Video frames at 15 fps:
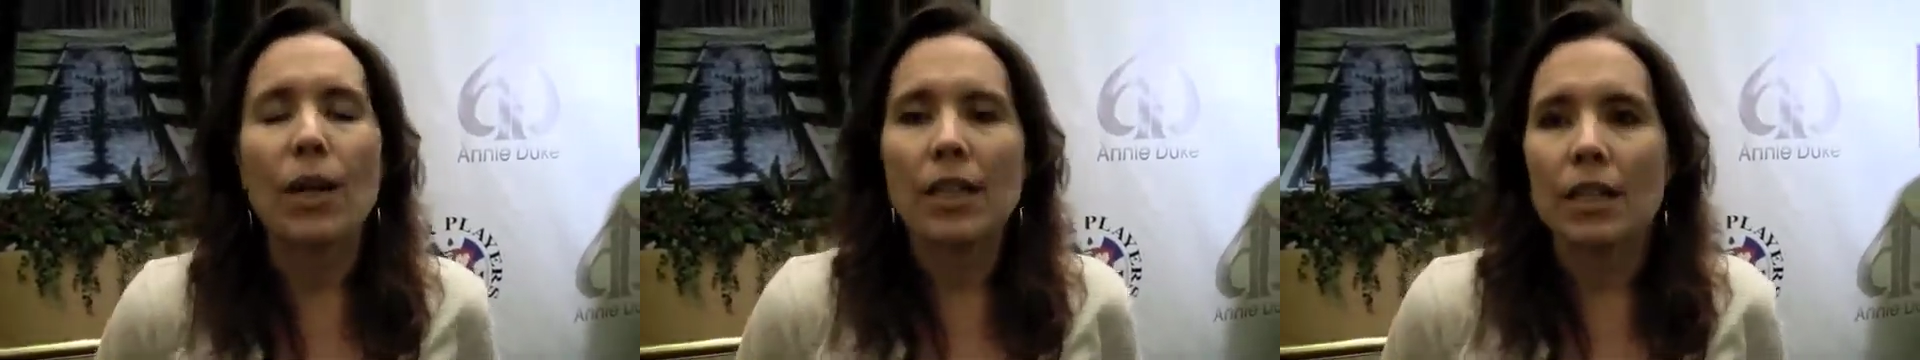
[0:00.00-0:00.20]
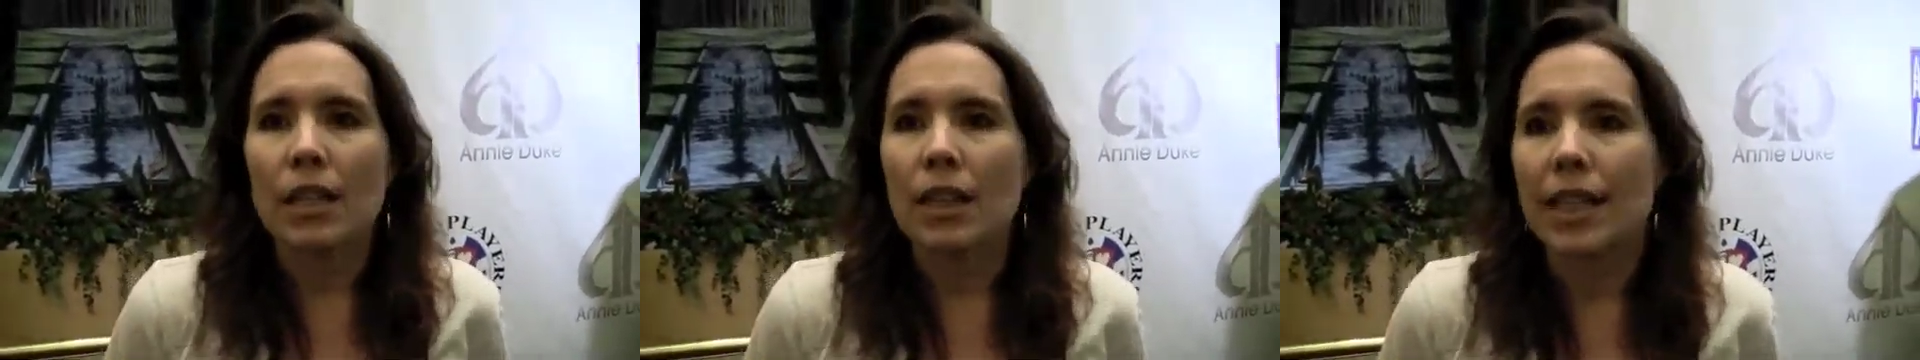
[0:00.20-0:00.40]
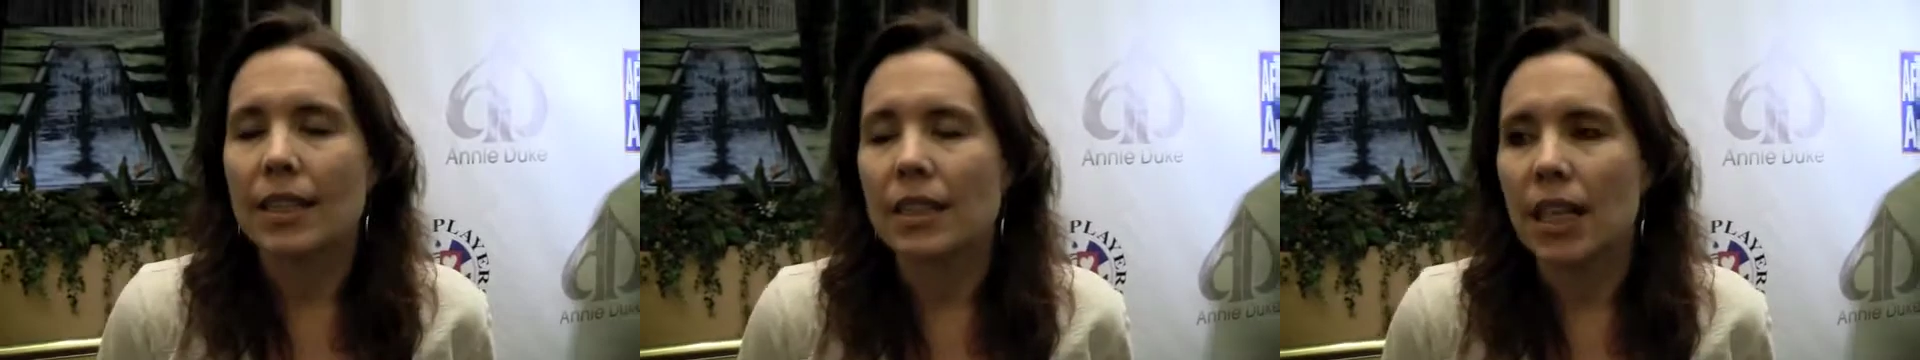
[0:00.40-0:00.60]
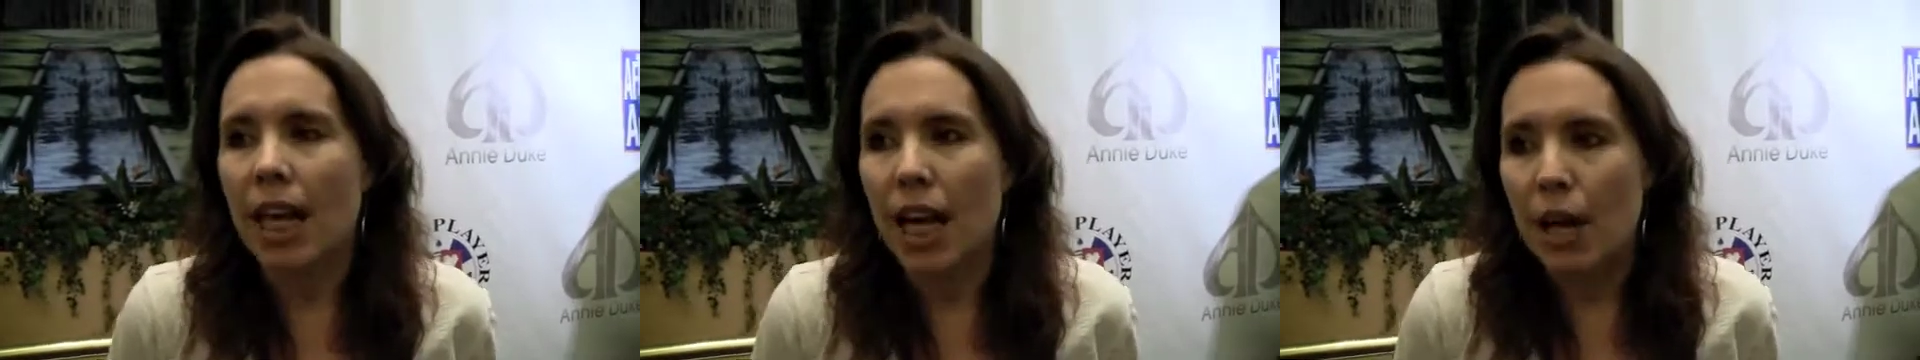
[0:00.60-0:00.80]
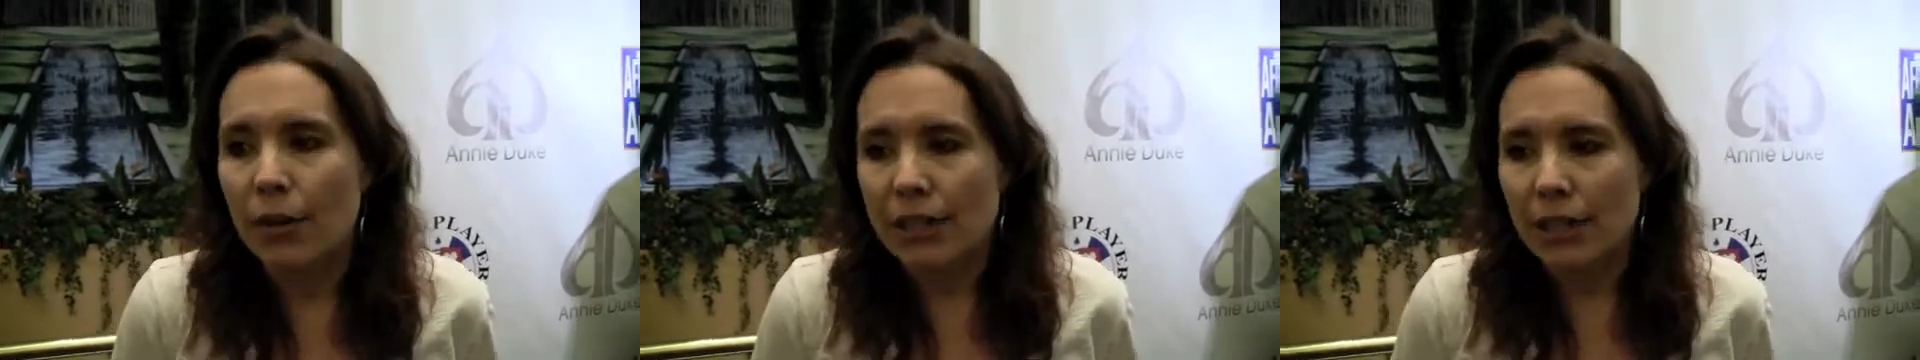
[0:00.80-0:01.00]
one of the things that
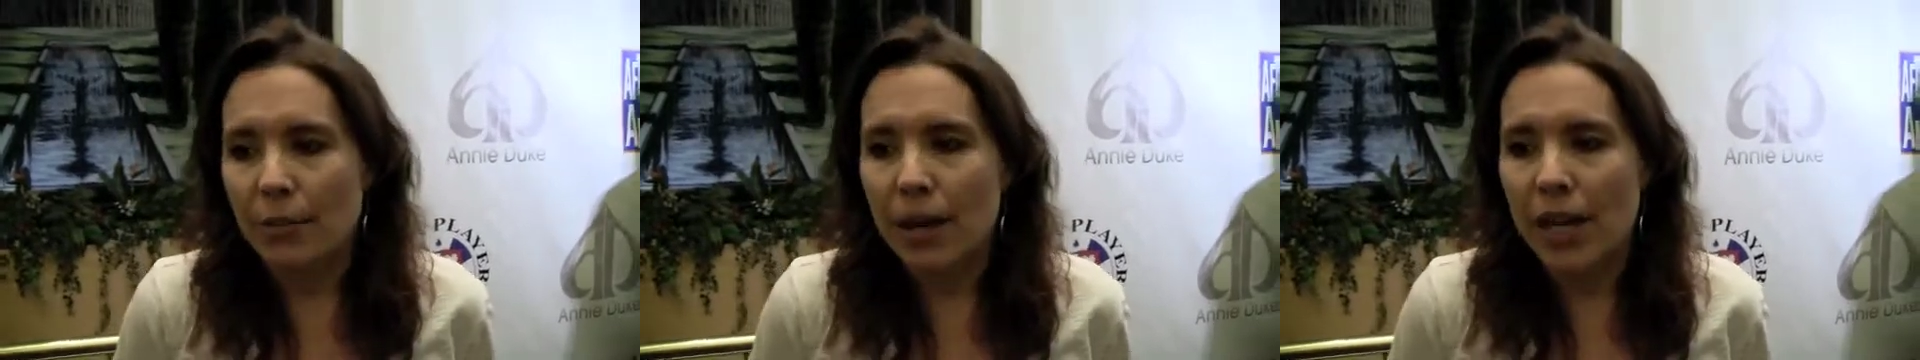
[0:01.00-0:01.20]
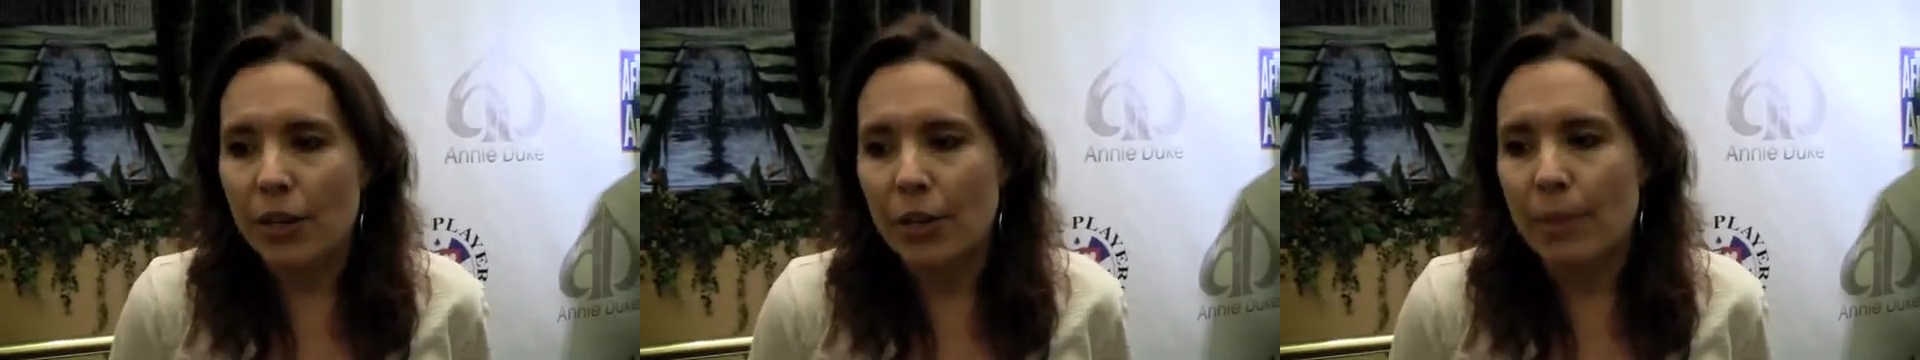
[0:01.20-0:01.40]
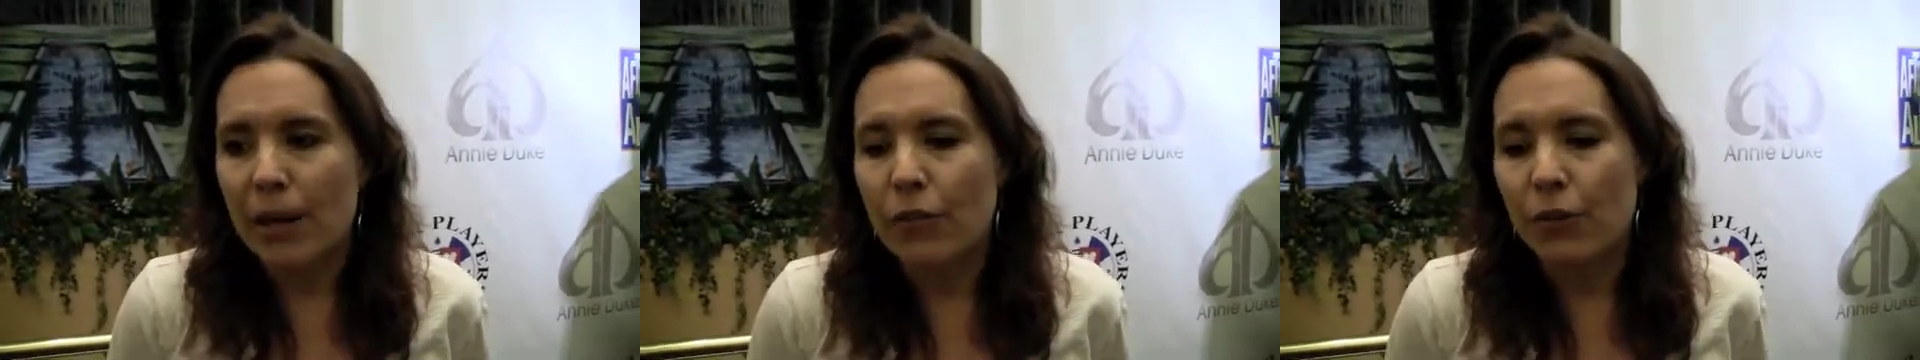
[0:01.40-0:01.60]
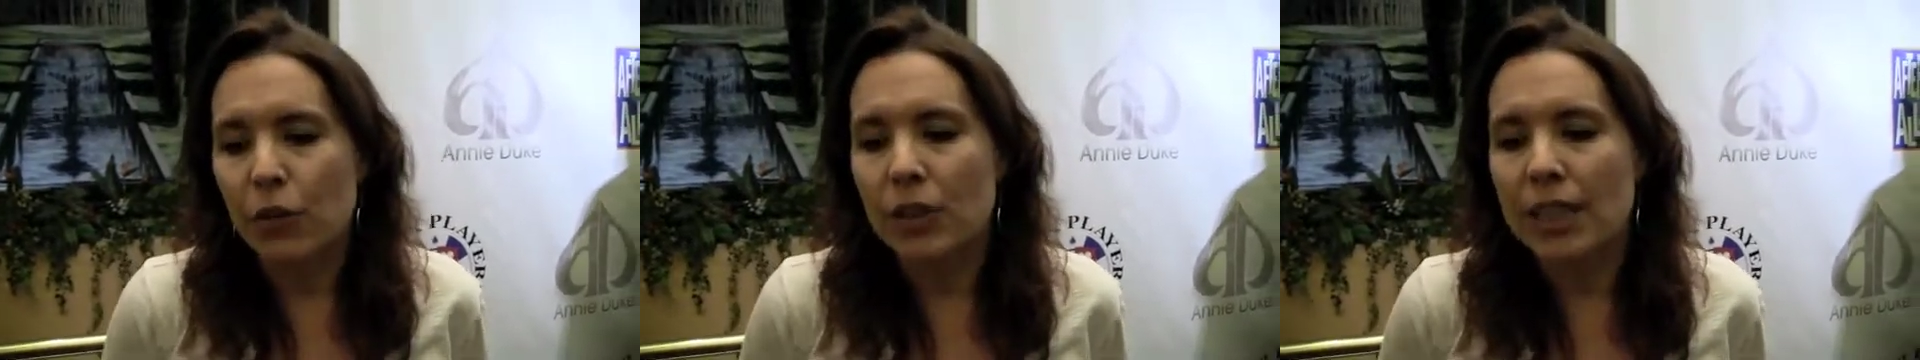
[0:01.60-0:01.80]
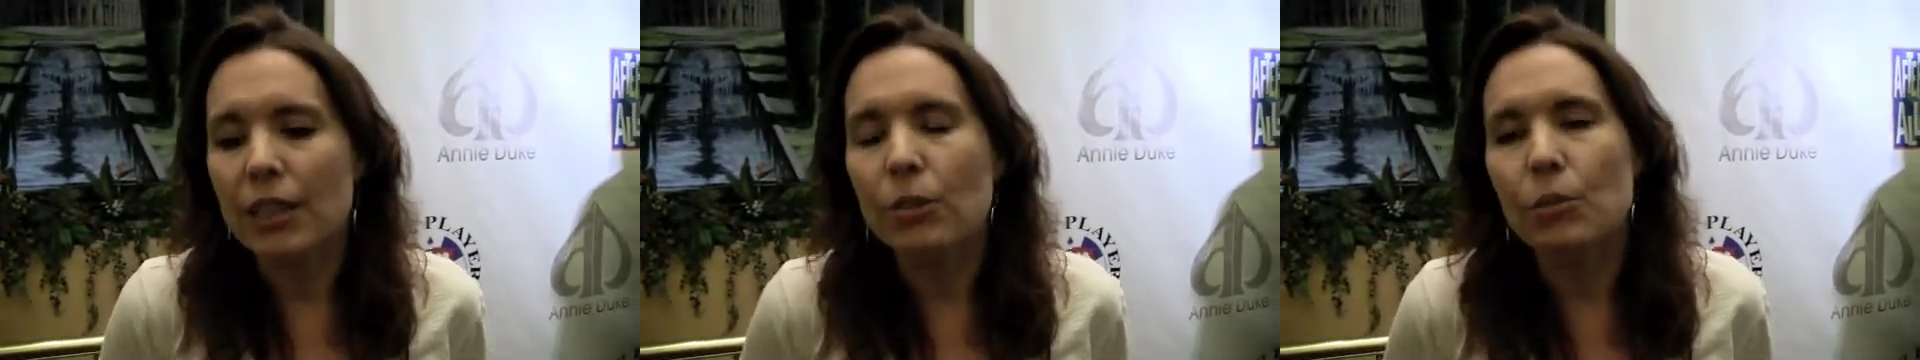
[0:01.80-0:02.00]
I always admired about
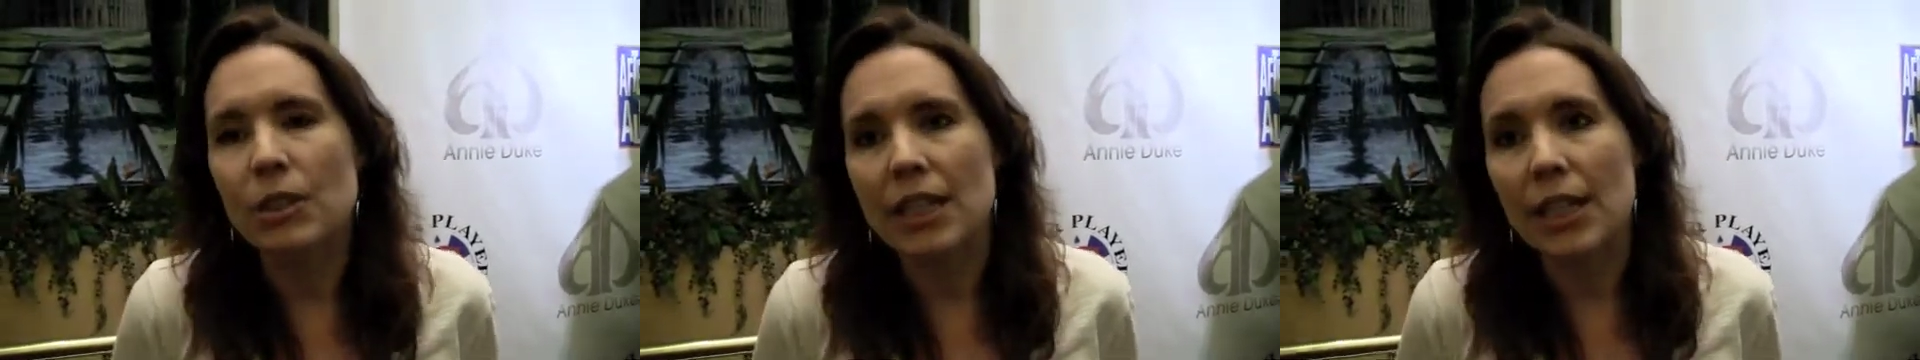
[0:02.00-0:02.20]
Full Tilt was